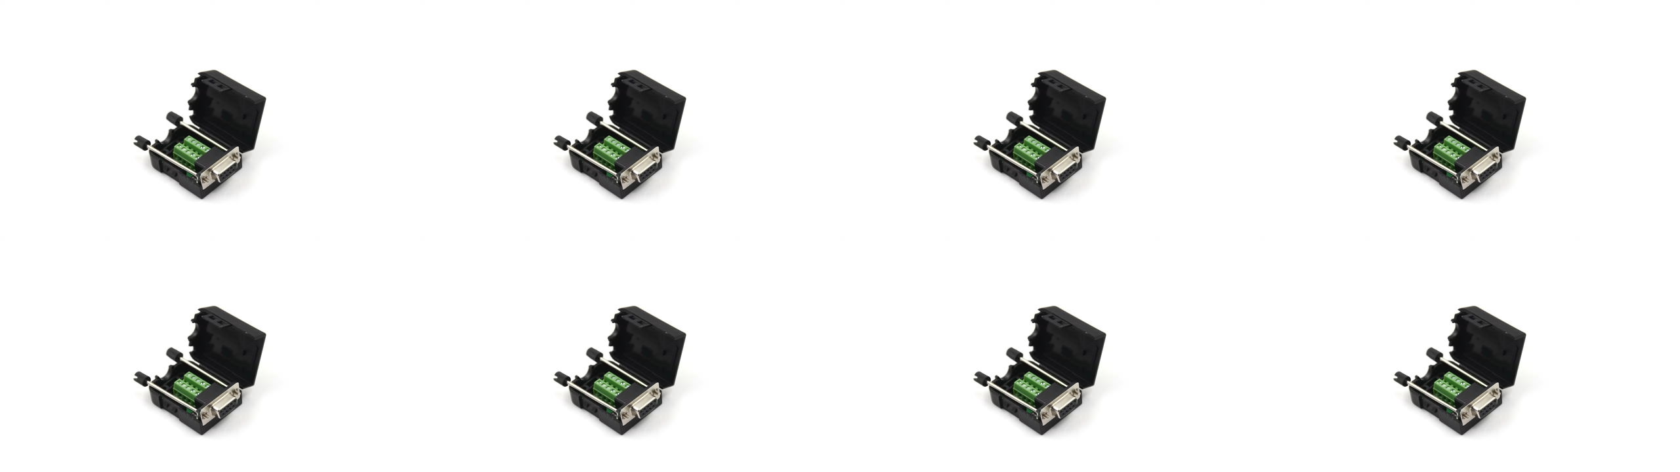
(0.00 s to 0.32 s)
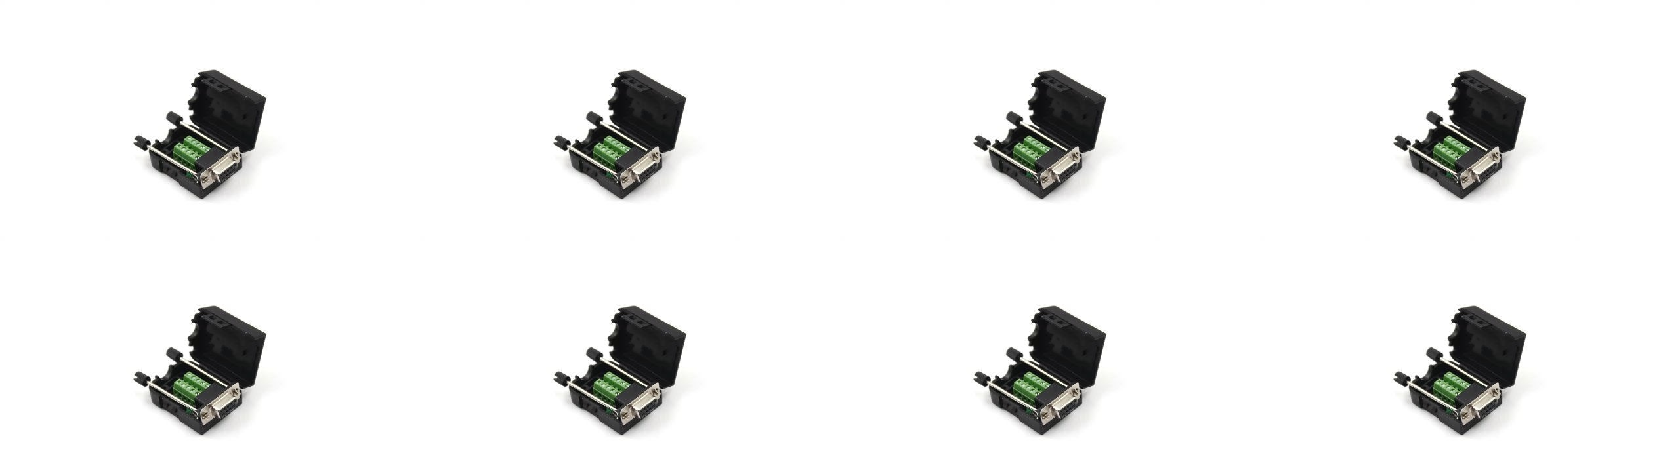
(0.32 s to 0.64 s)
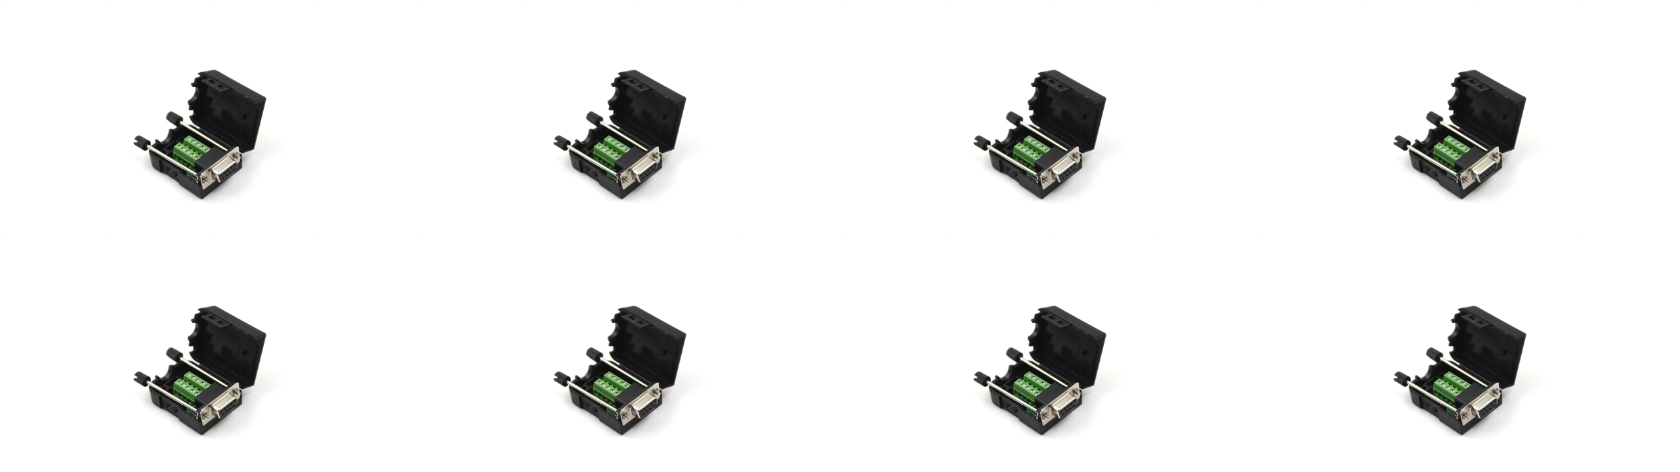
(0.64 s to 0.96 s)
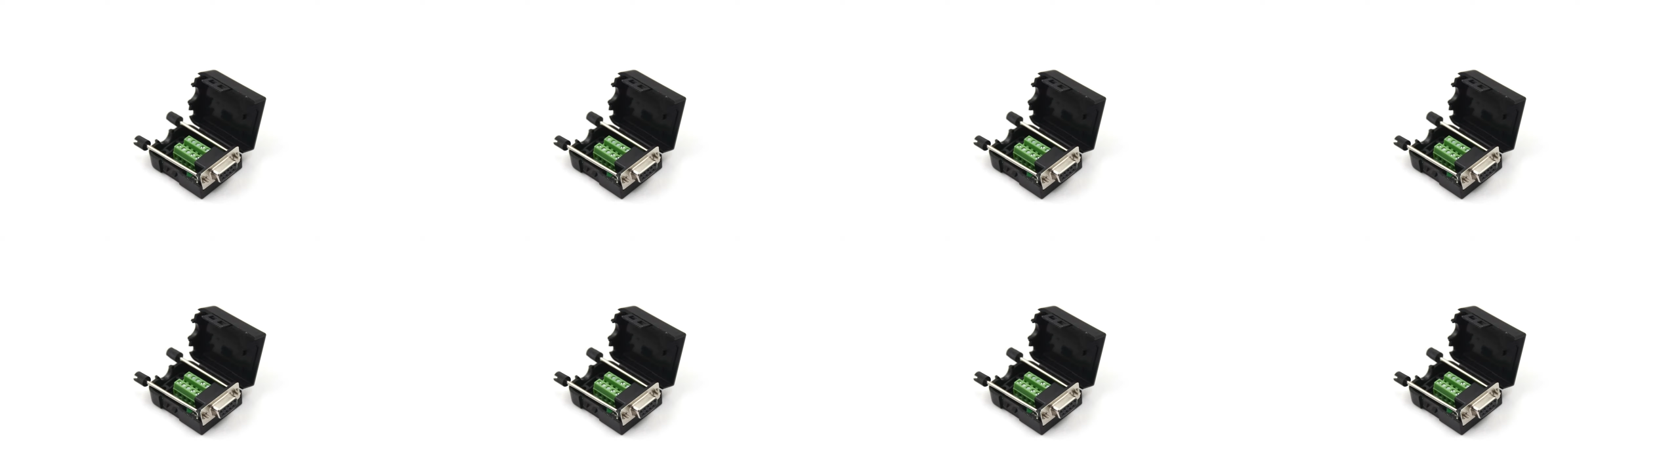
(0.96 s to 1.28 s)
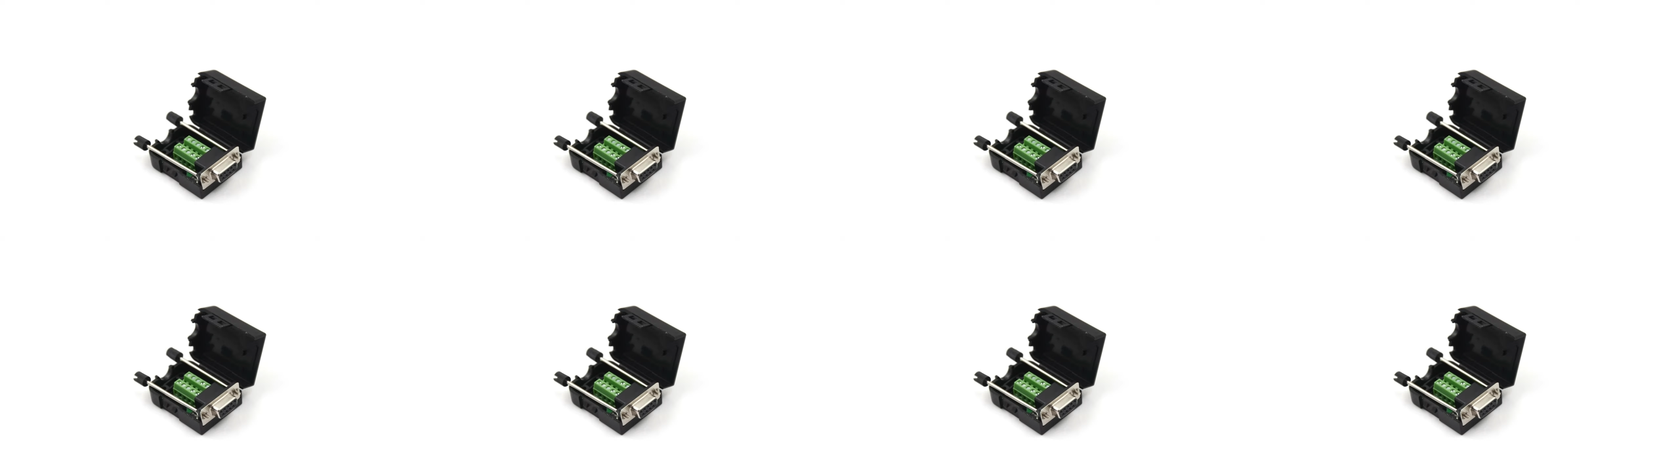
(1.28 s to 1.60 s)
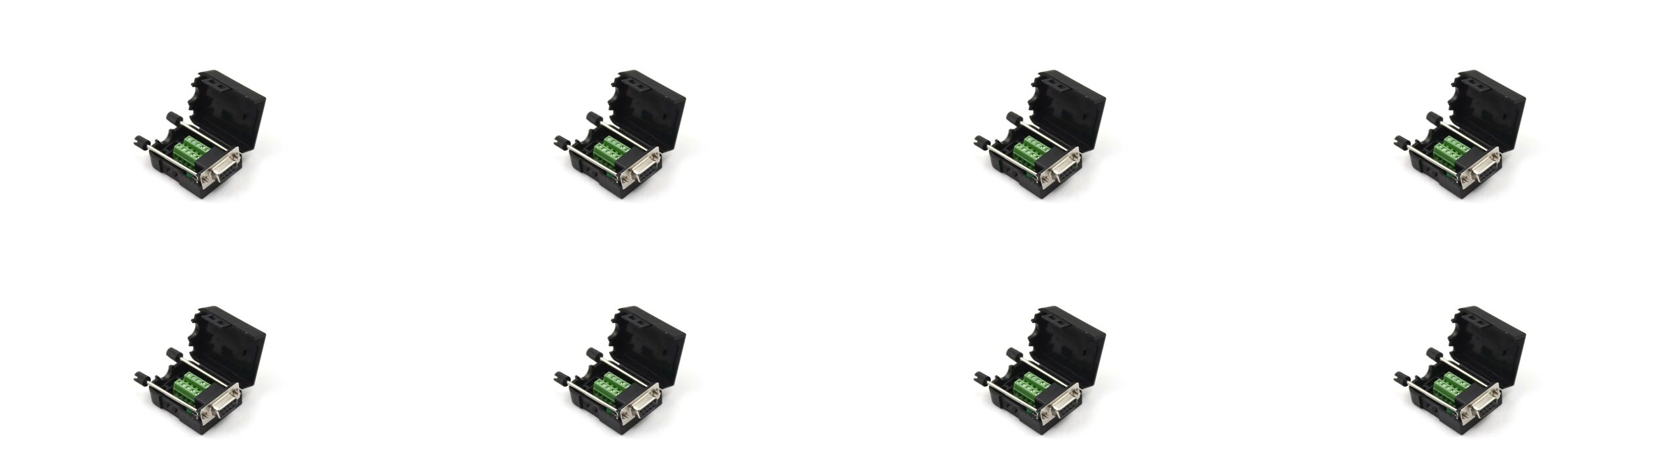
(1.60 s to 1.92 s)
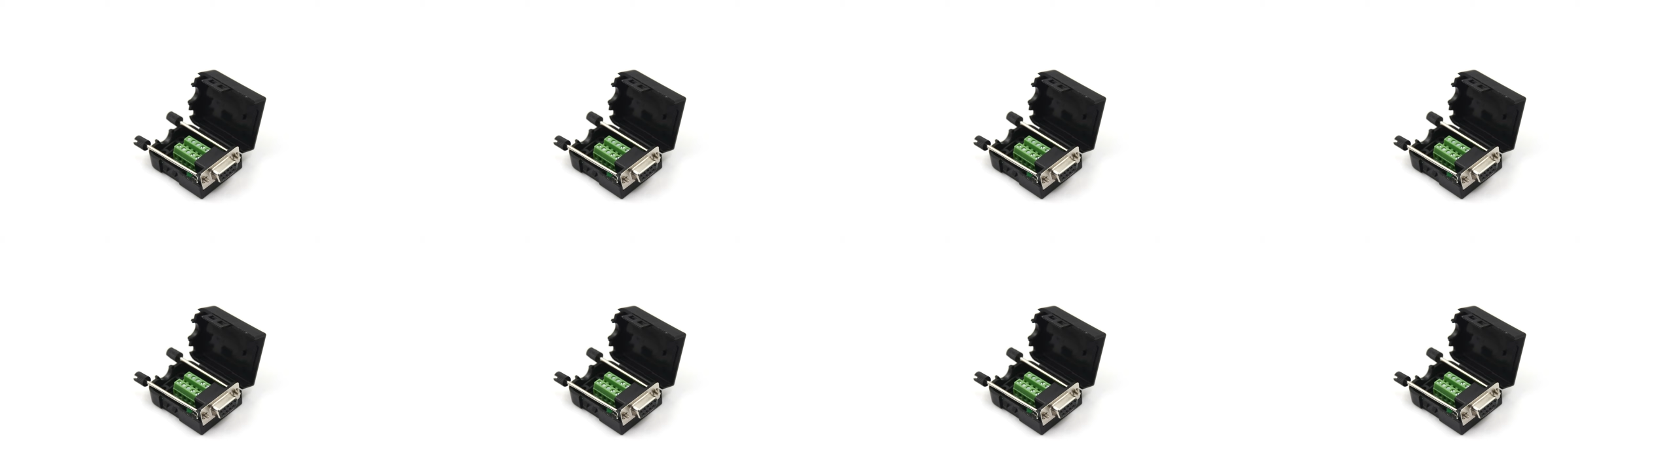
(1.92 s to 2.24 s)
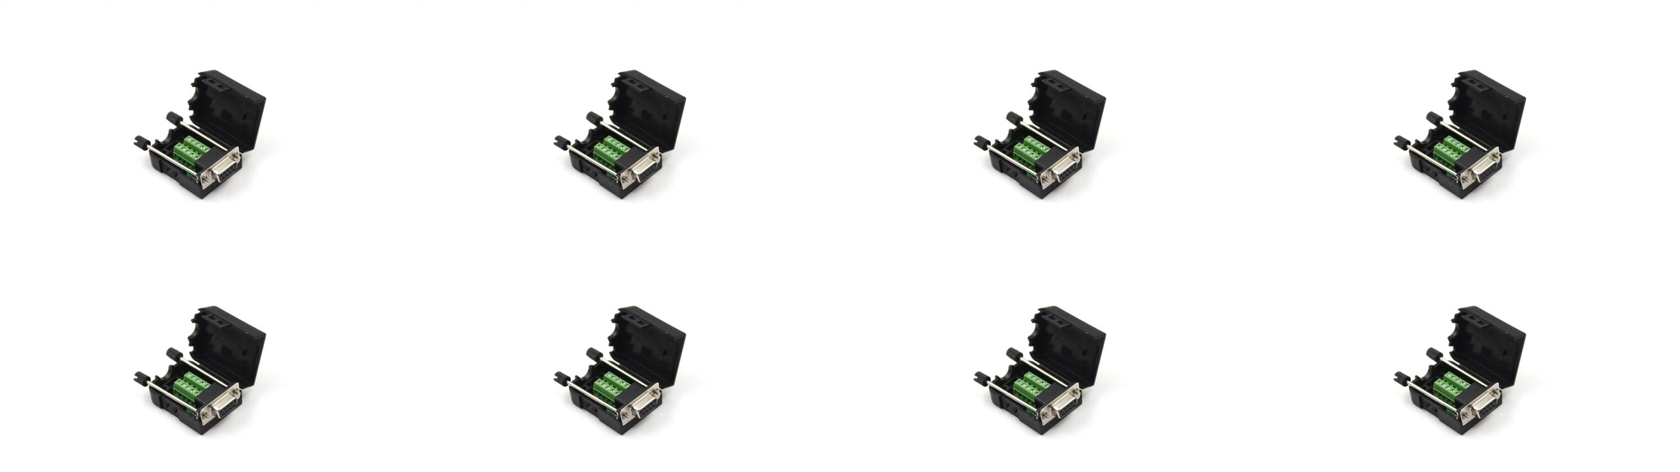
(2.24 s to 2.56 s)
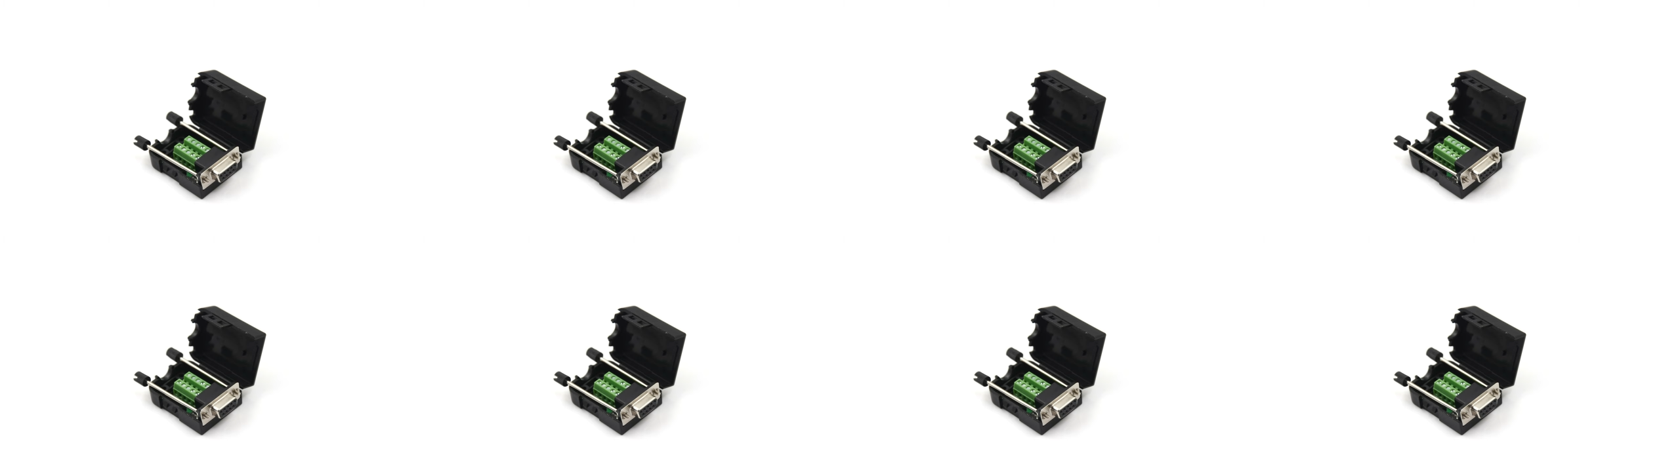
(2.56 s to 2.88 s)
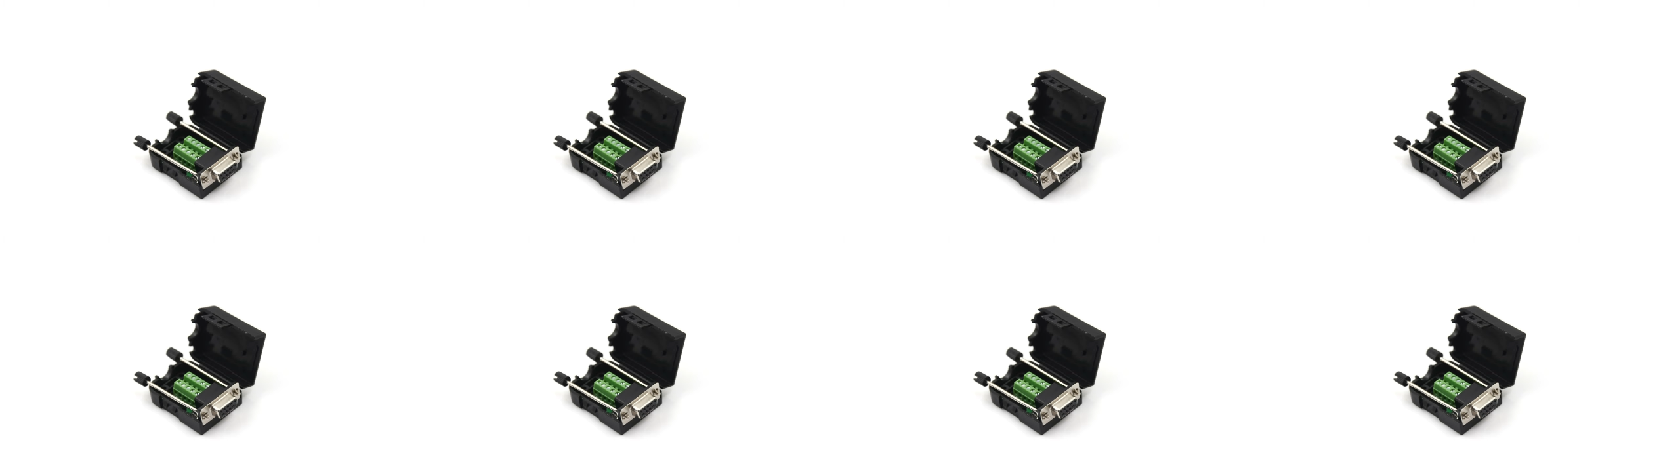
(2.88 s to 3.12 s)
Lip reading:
Nobody's mouth can be seen.